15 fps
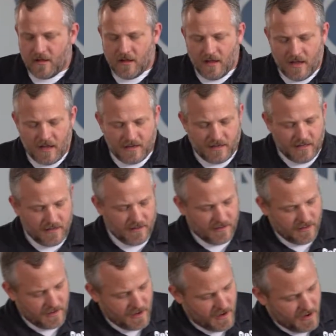And
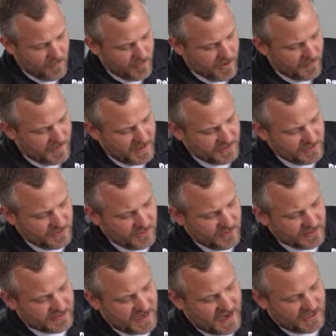what I'm going to do
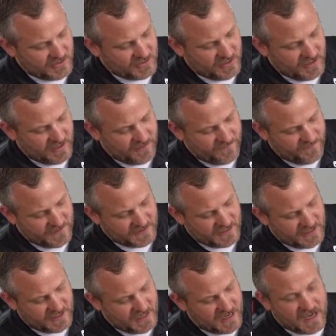is actually
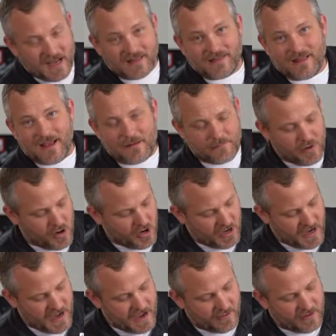physically cut that
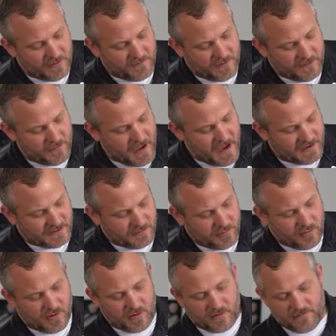part out of the back
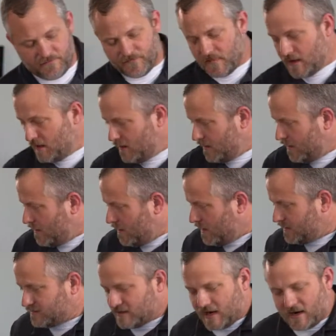support.
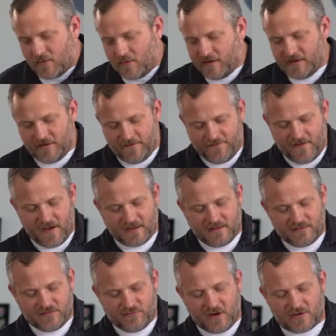It's not going to affect
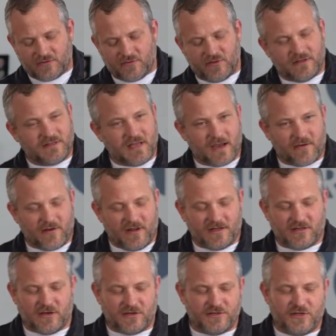the structural integrity
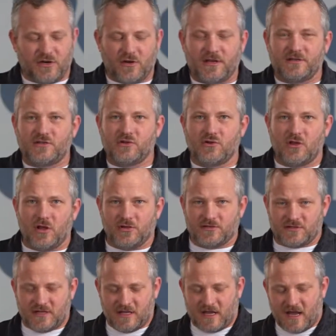as long as you don't get too close
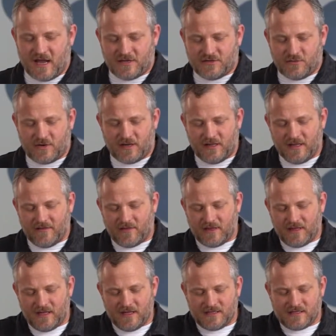to the edge. You want to leave at
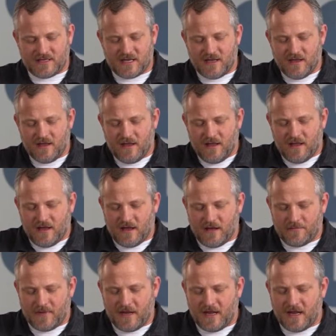least
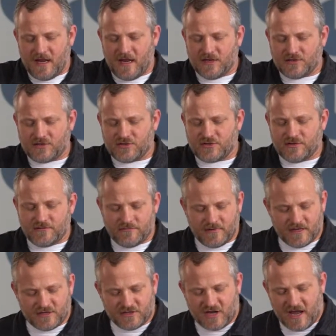an inch
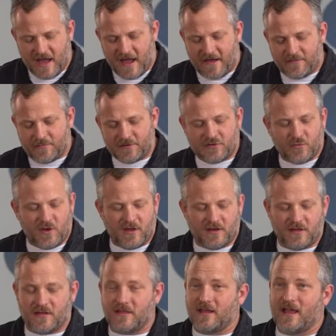and a half
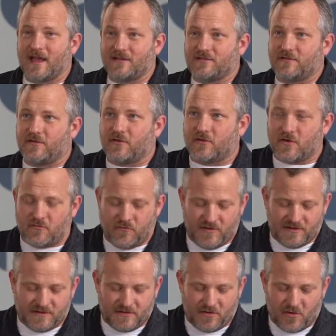between the edge of
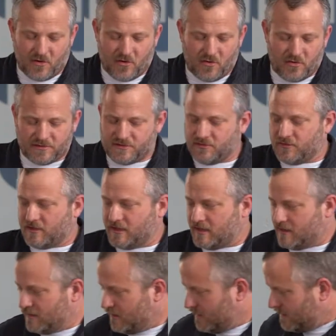your hole to
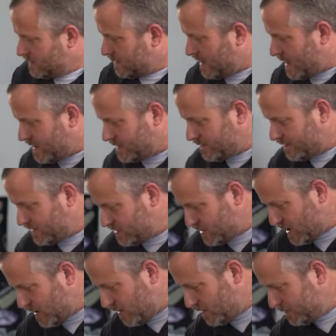the edge of the
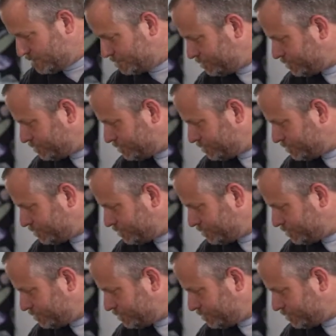shell.